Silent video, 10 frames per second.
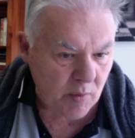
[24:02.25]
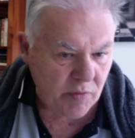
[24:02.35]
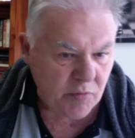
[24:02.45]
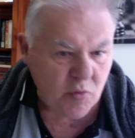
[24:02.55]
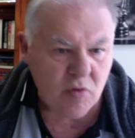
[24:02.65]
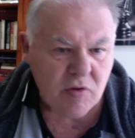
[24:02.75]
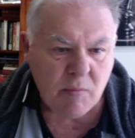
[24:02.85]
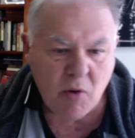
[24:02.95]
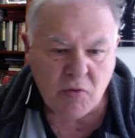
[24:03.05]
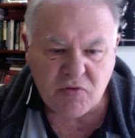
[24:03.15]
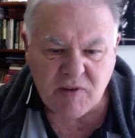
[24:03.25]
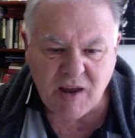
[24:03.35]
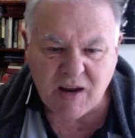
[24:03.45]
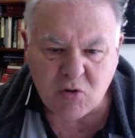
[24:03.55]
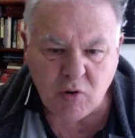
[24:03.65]
through the most
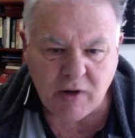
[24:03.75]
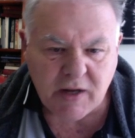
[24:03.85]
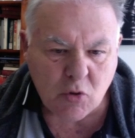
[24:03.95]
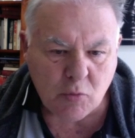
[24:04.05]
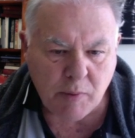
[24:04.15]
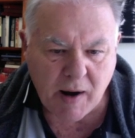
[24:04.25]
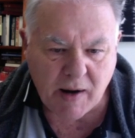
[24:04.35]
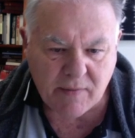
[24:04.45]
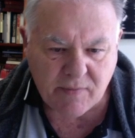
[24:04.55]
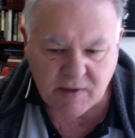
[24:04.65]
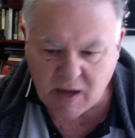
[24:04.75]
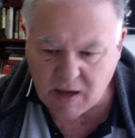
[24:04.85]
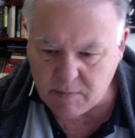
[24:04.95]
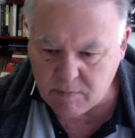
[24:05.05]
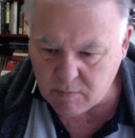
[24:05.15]
critical part of the
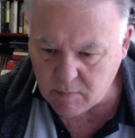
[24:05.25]
game.